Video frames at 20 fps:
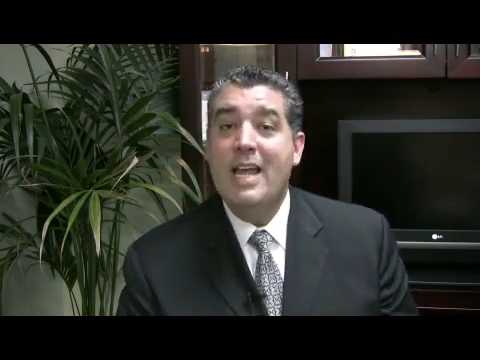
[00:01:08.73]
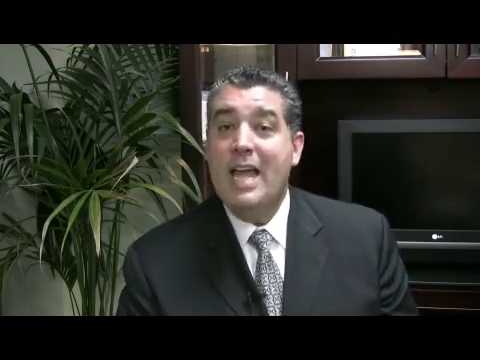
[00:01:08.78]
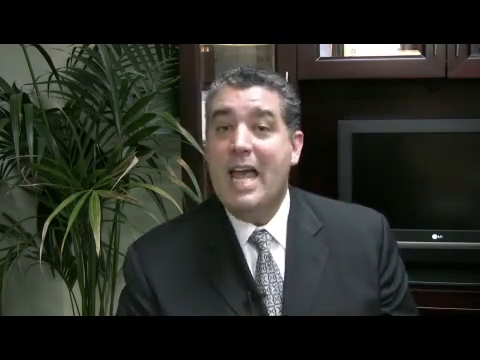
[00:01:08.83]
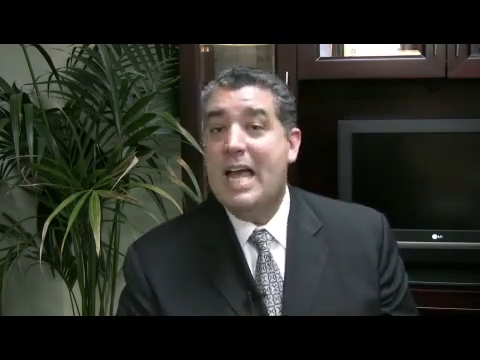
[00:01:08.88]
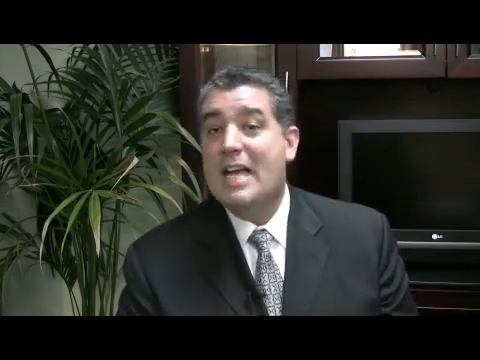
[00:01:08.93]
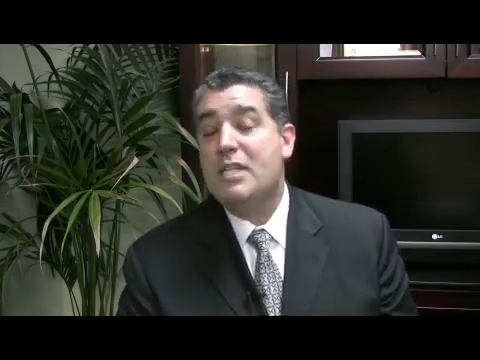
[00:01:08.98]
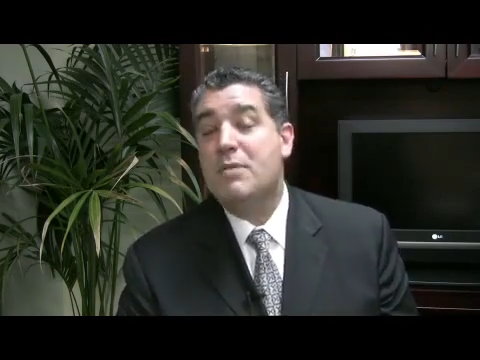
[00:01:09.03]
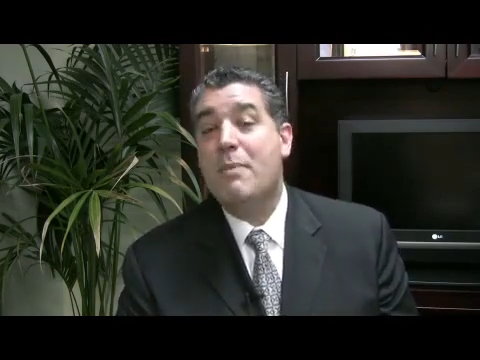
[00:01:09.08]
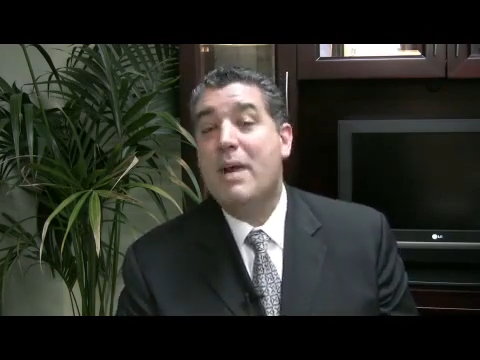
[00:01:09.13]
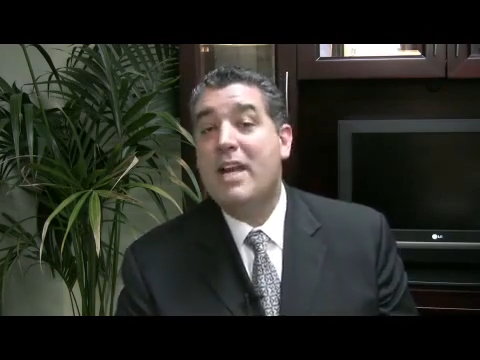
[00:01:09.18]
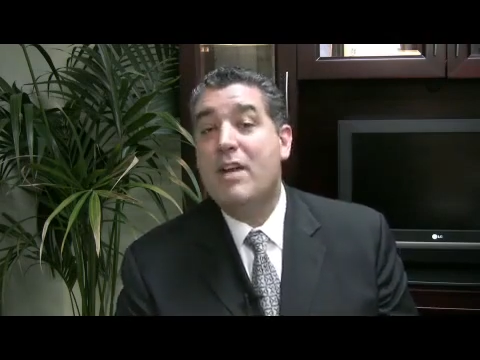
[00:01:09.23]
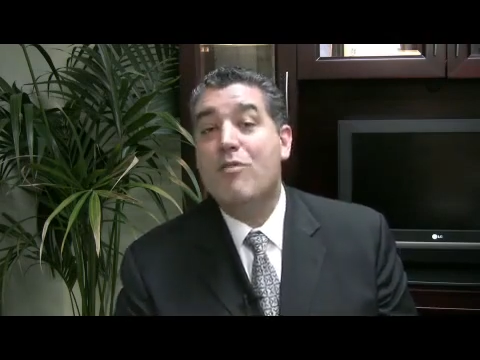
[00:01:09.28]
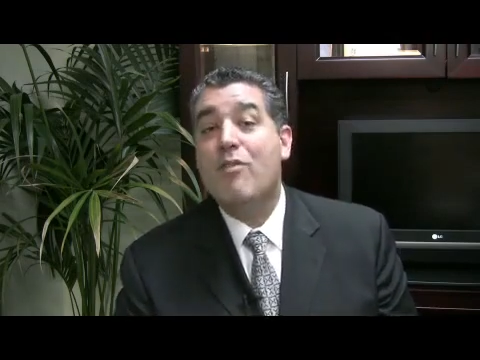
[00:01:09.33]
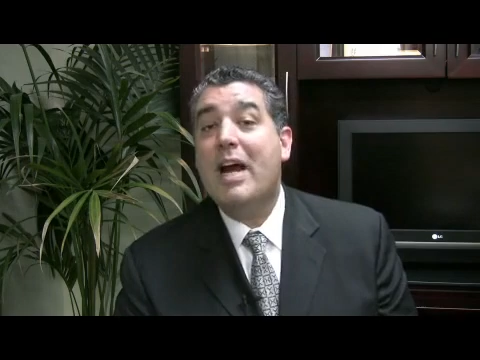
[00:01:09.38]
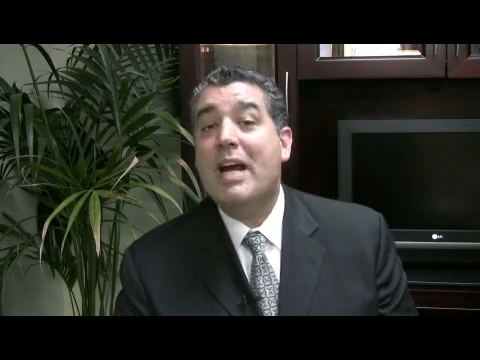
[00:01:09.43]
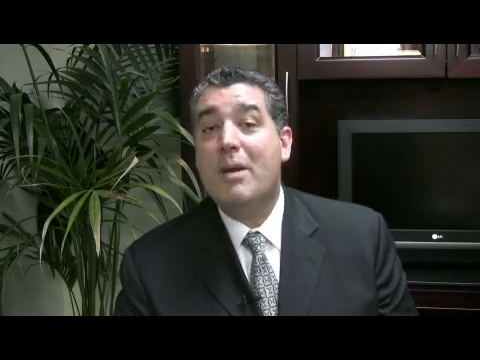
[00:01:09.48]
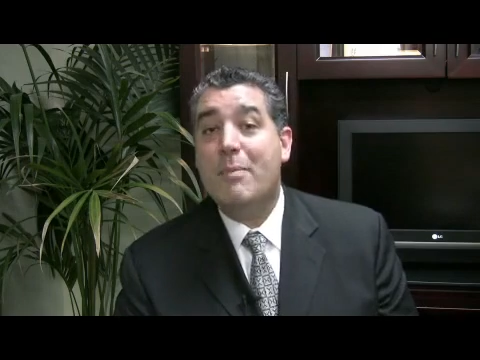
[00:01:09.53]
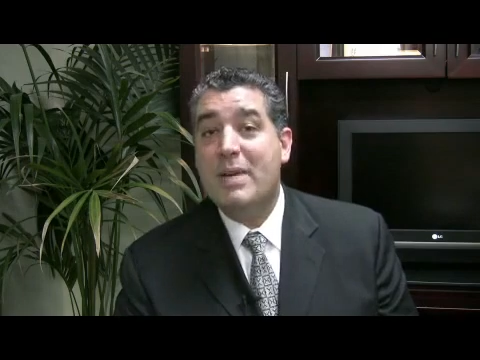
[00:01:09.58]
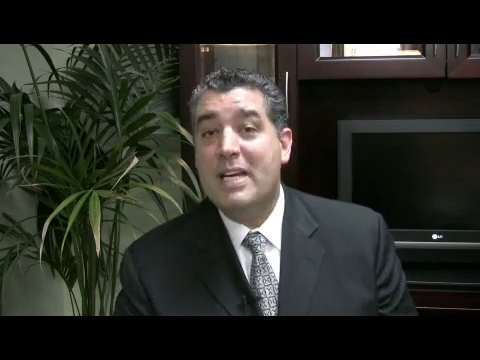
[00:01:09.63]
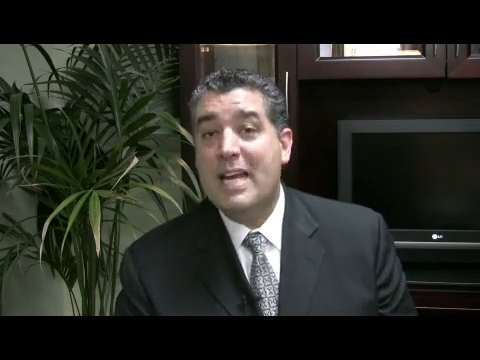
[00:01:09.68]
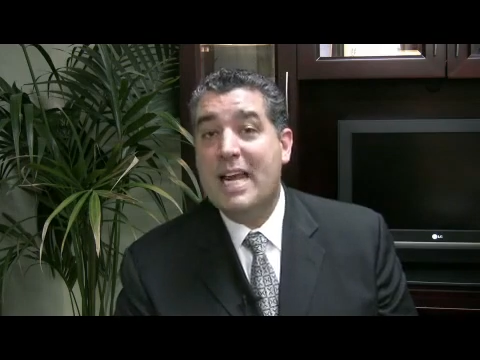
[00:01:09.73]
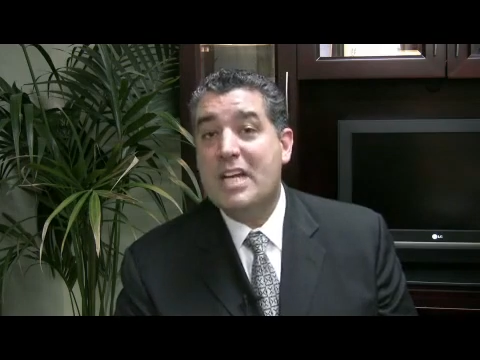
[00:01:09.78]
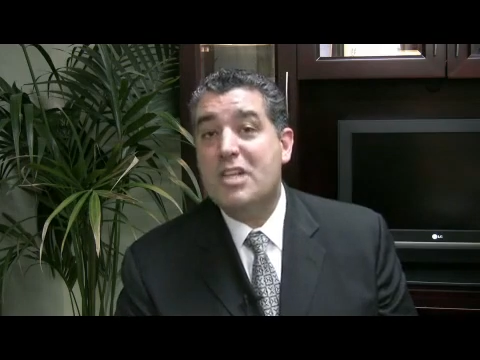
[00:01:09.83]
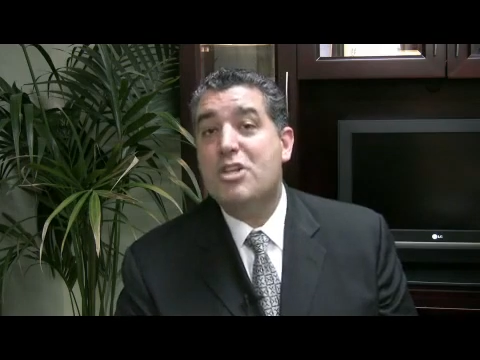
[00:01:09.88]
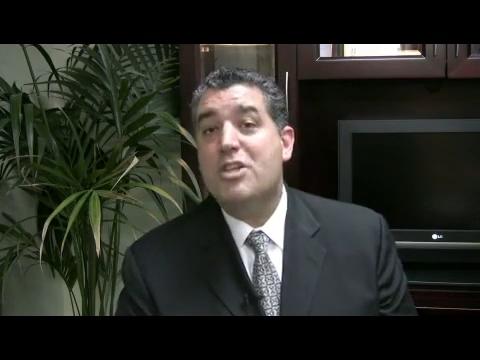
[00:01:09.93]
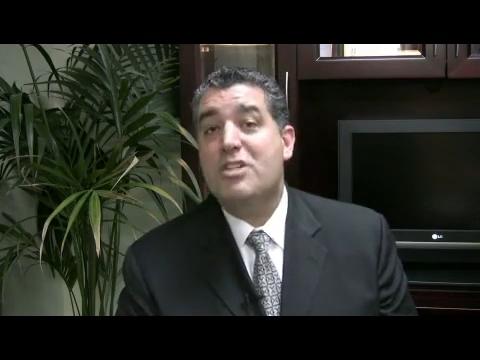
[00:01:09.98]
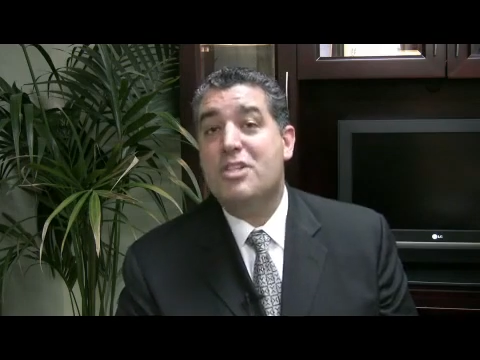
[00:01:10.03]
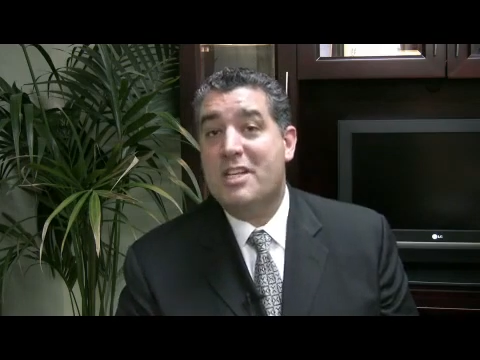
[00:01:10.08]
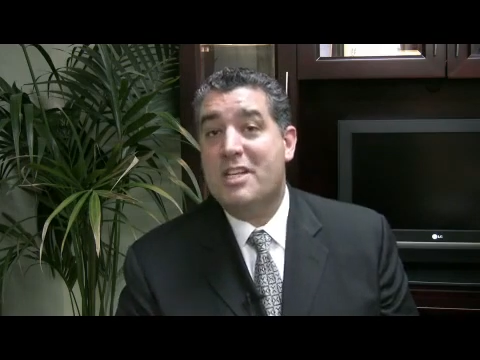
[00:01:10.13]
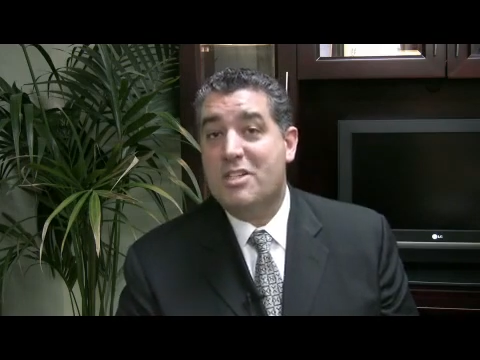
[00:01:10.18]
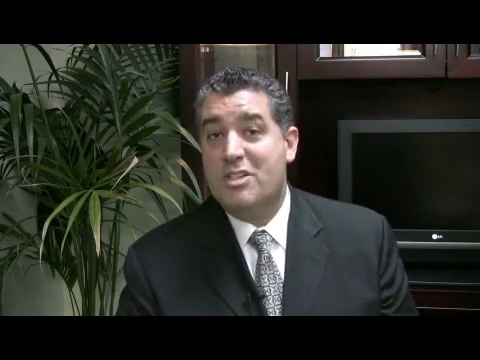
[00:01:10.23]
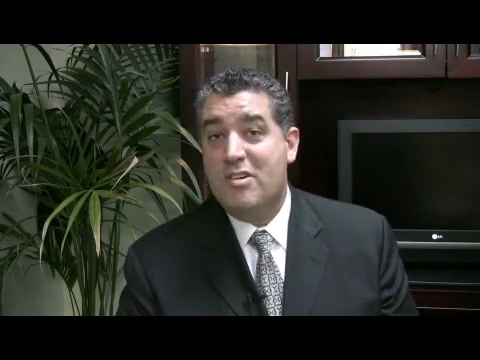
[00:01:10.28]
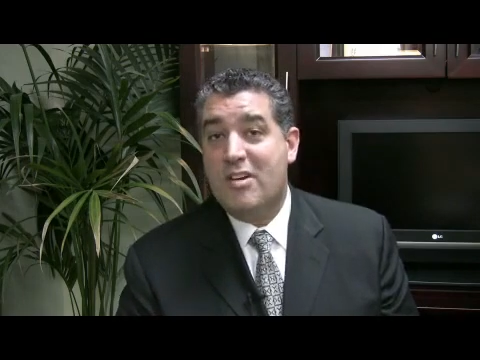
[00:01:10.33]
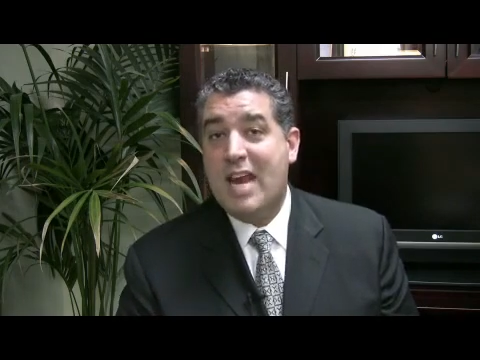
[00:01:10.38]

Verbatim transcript: as many recommendations as you